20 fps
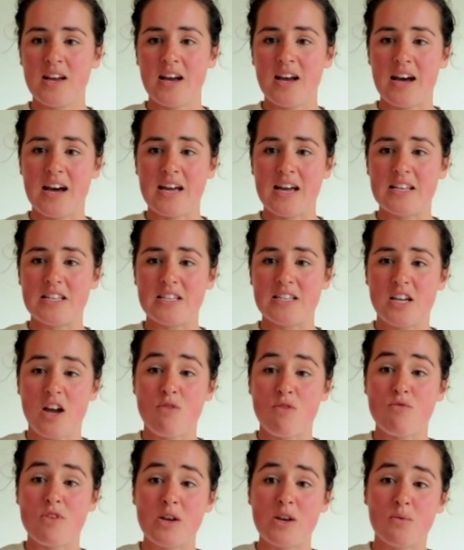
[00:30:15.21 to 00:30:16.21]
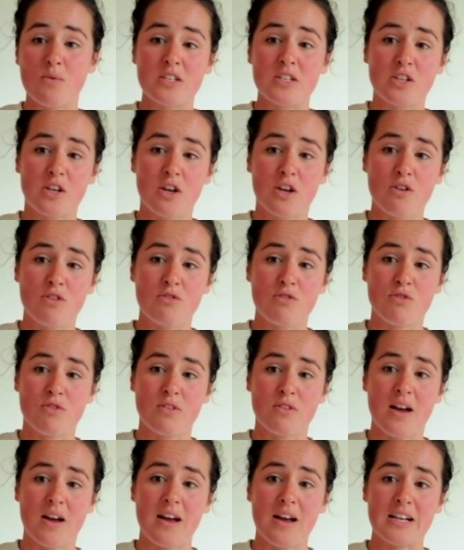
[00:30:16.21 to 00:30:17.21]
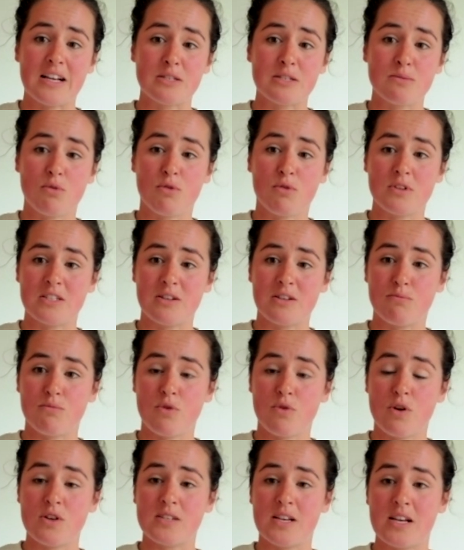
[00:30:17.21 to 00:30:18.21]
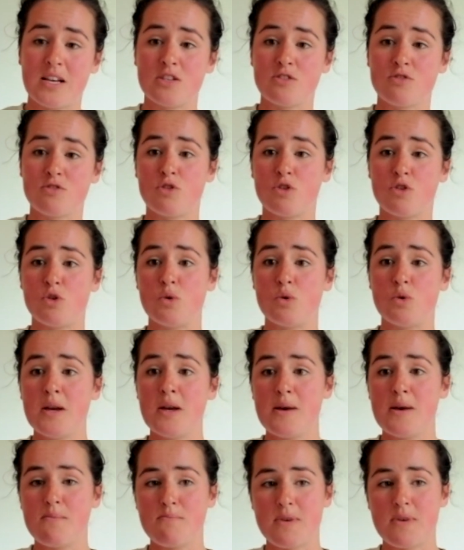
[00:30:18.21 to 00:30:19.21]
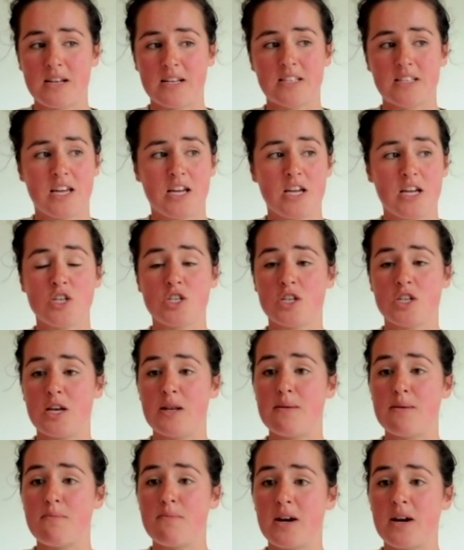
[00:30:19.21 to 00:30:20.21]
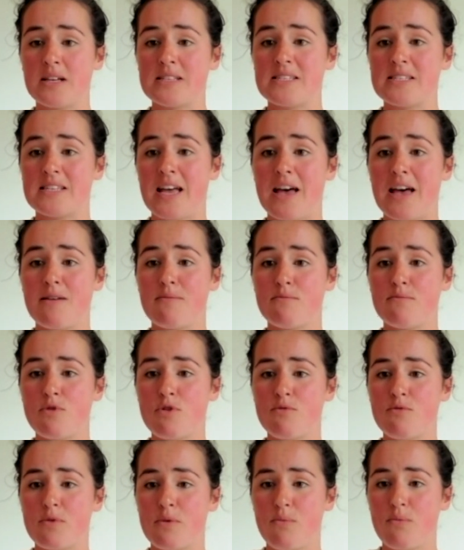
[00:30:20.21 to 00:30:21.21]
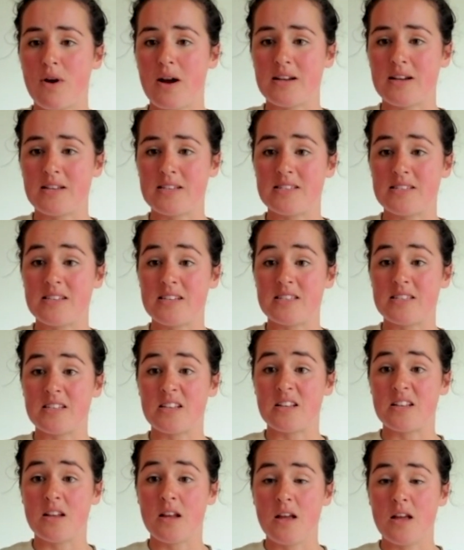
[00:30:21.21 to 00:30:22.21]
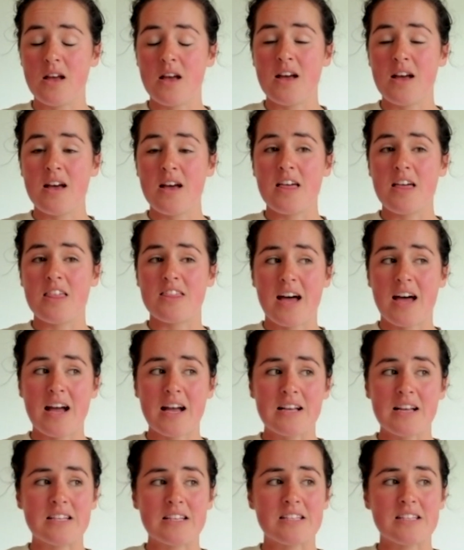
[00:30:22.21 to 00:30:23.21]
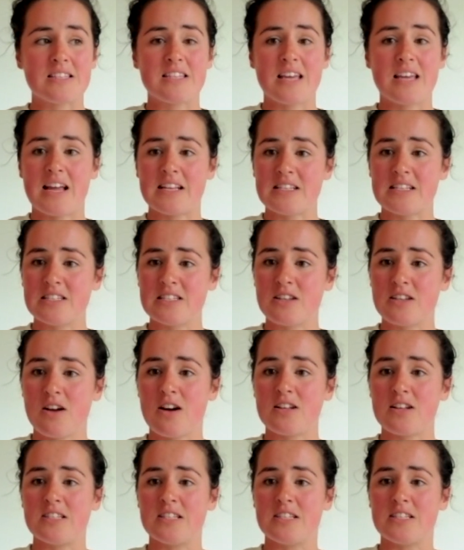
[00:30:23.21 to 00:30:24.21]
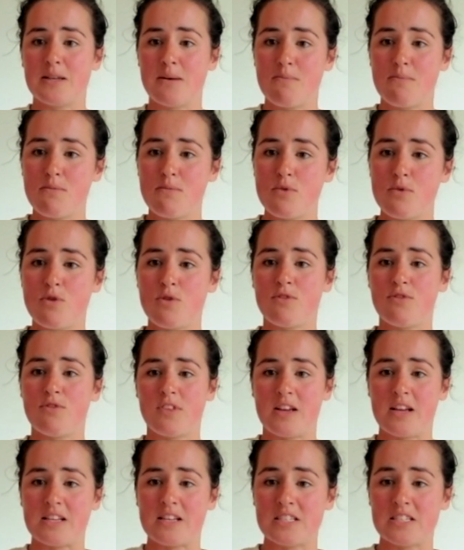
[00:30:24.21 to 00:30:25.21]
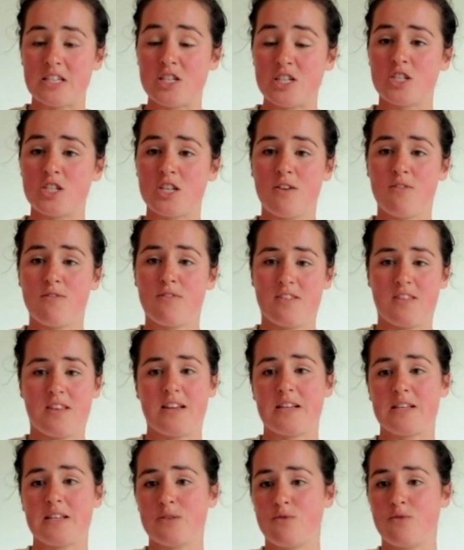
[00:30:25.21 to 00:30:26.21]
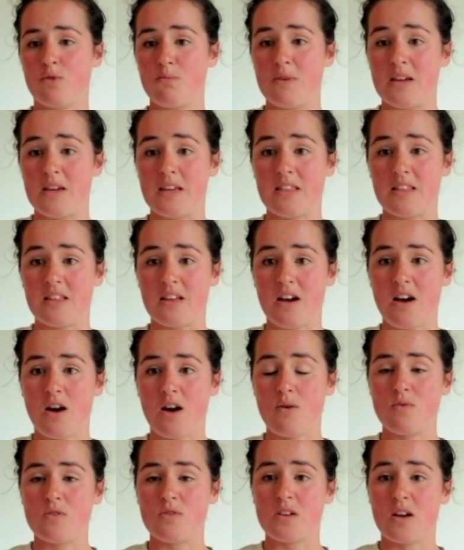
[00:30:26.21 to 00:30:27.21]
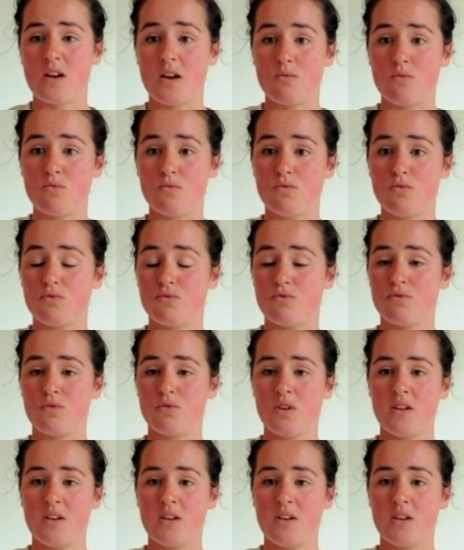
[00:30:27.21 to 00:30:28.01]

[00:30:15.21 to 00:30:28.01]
And I really wanted to go through that explorative process through meditation, mindset, and movement practices. And that then started to move things and shift things for me, that I was like, oof,